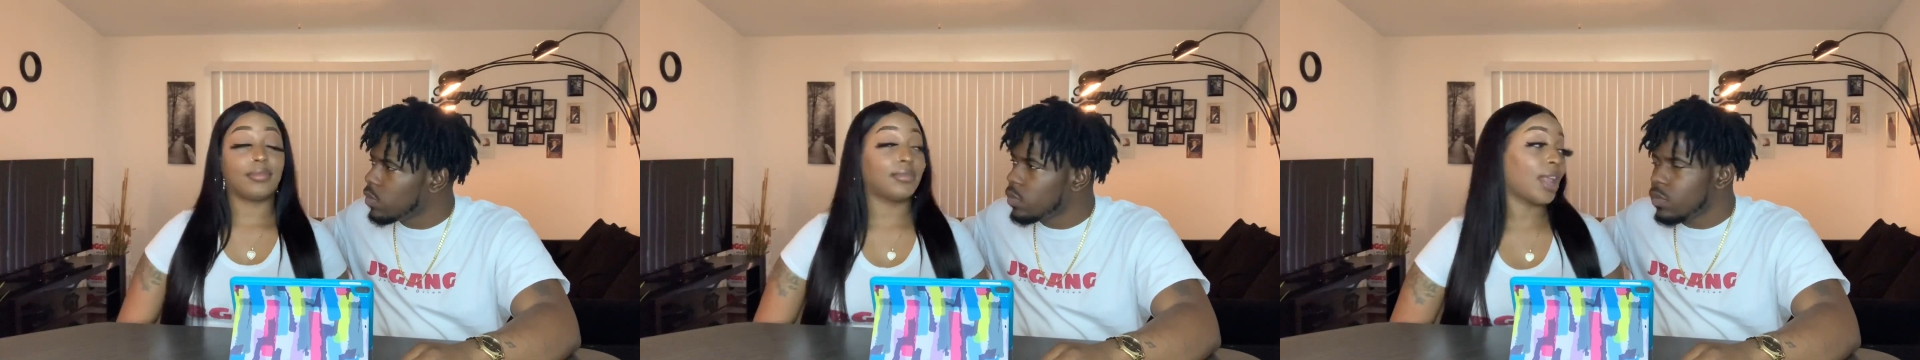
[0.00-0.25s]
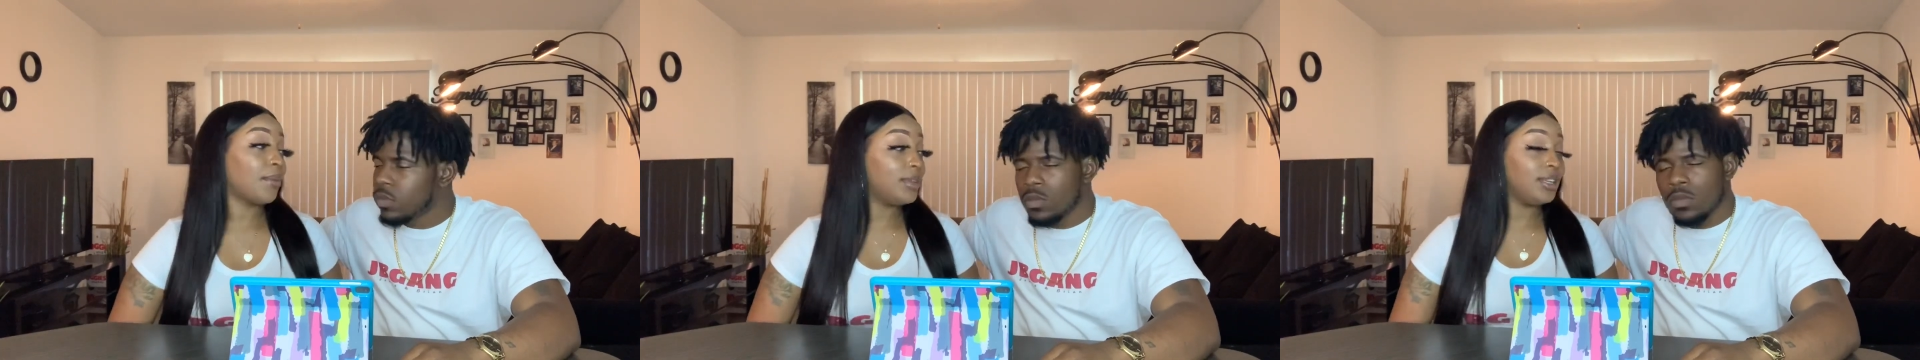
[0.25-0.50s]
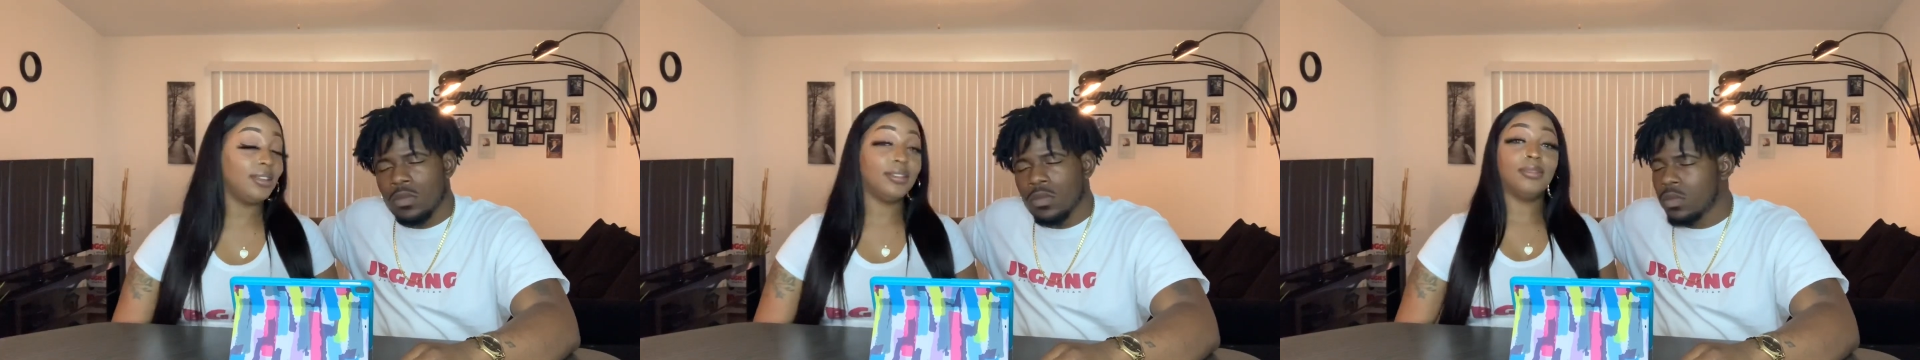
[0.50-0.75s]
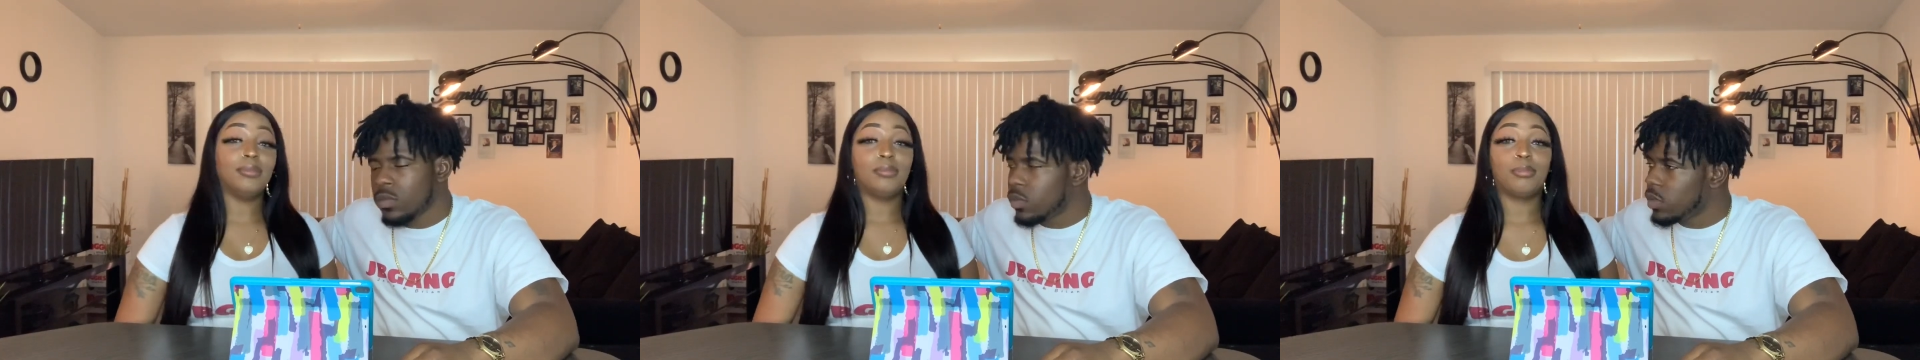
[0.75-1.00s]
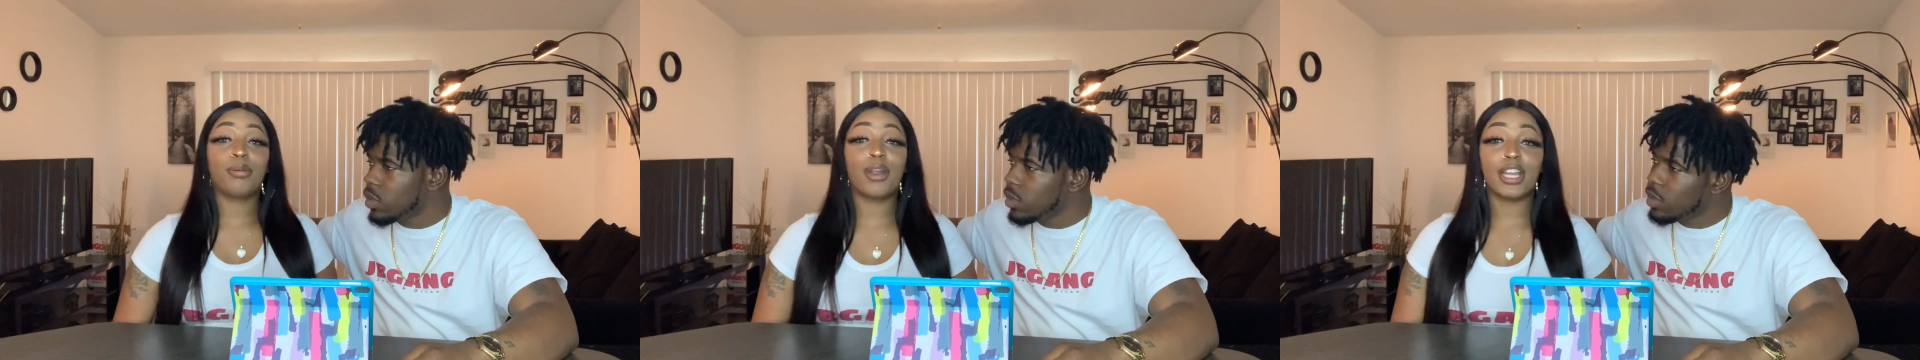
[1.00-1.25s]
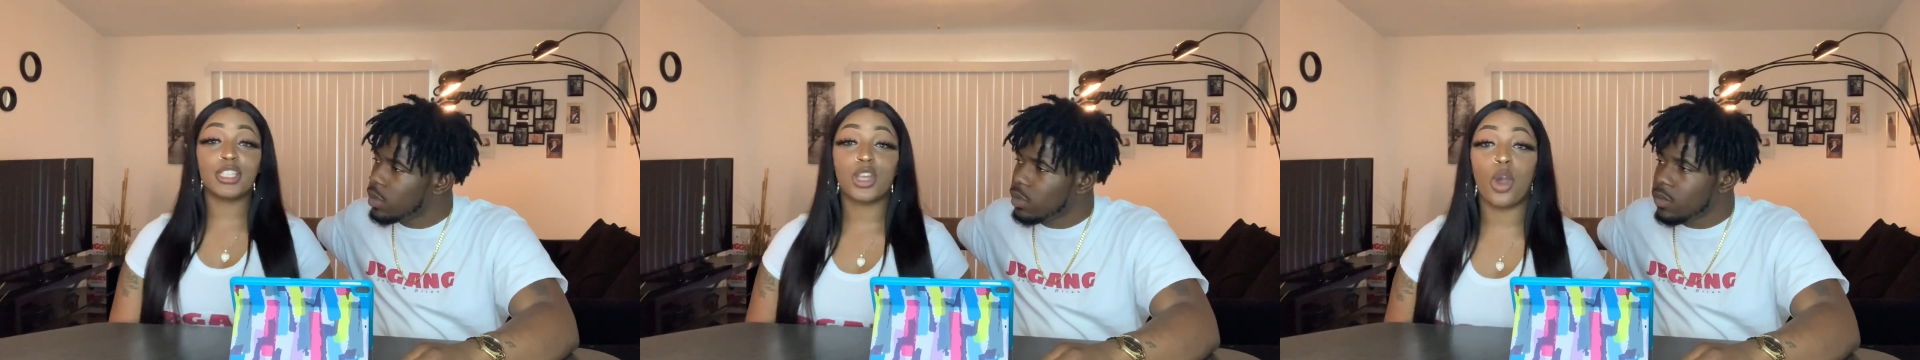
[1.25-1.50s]
Speaker 1: I mean,
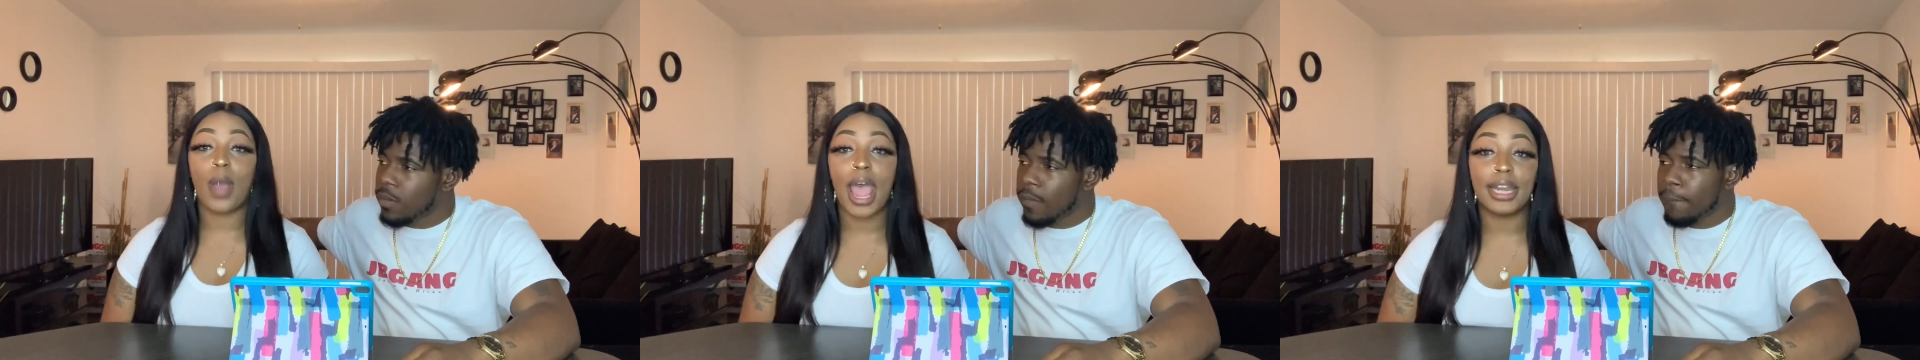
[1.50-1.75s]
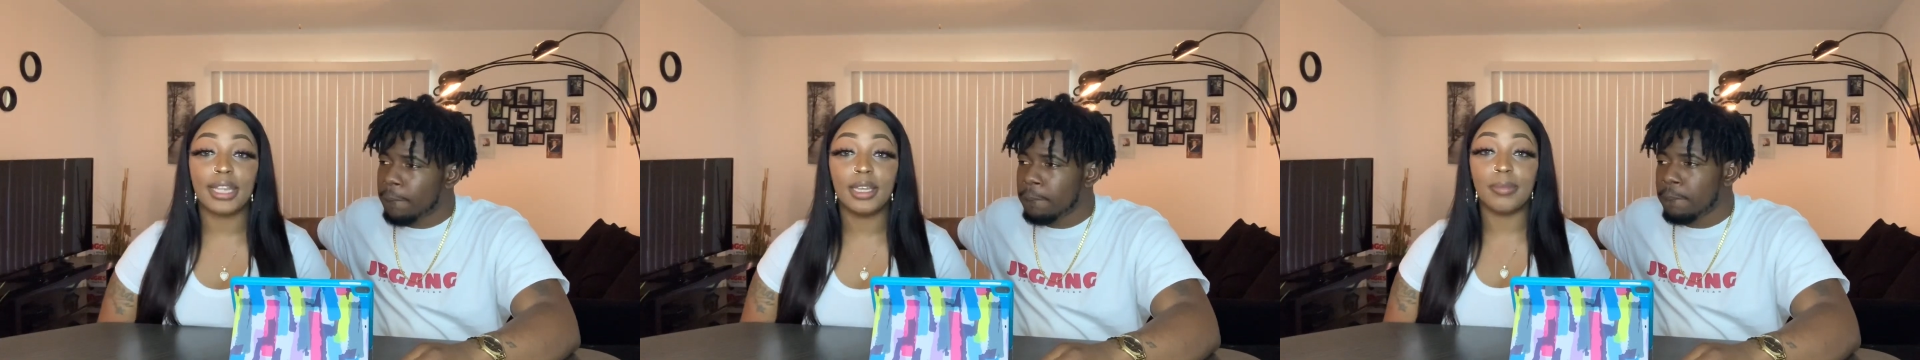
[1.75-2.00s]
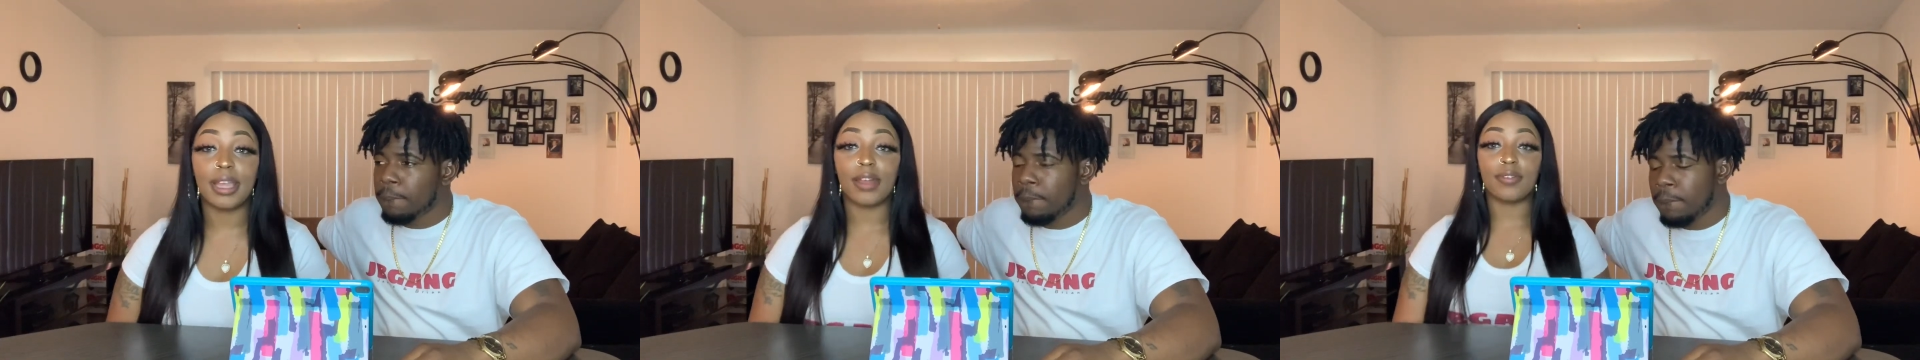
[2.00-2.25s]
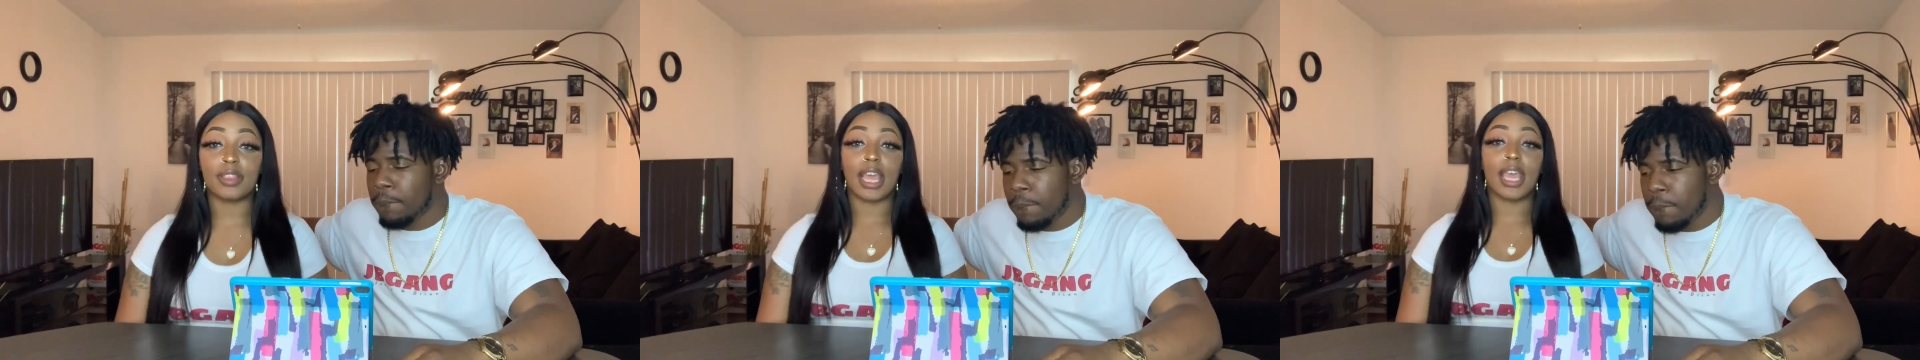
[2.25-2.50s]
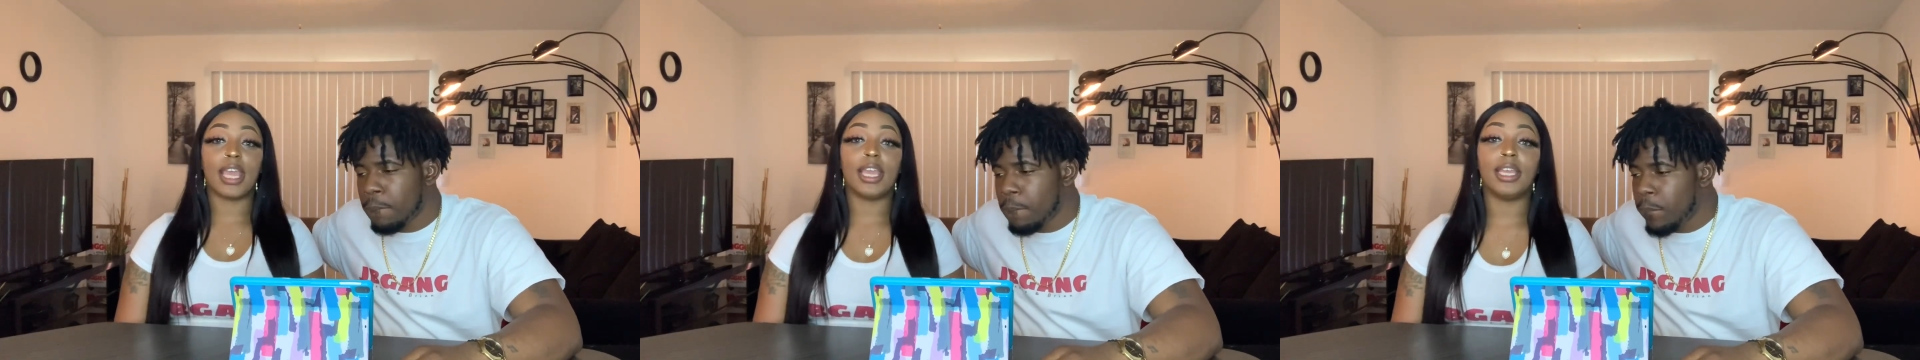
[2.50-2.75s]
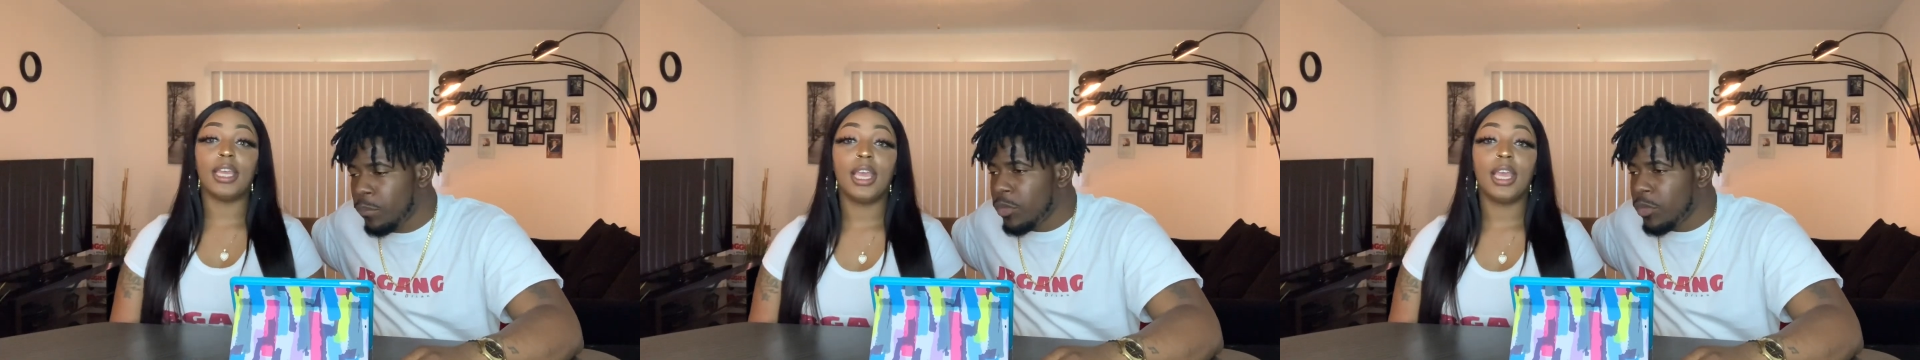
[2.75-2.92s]
prayers go out to him and everything.